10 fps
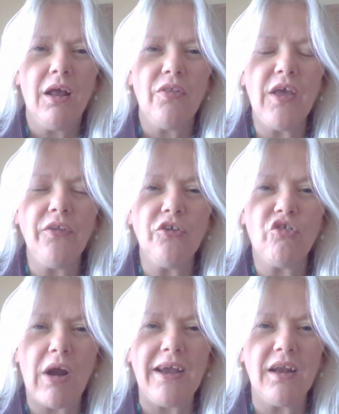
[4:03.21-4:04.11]
The other
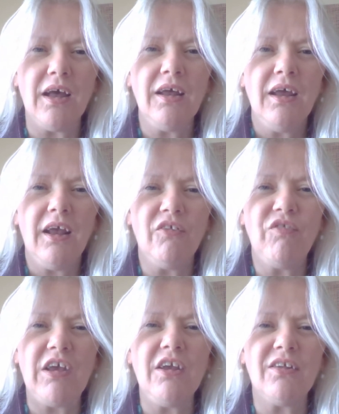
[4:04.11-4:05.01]
trainer is
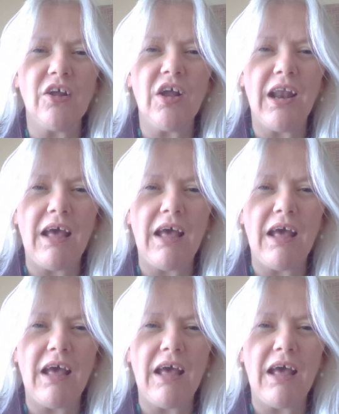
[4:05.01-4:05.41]
Vickie Sokol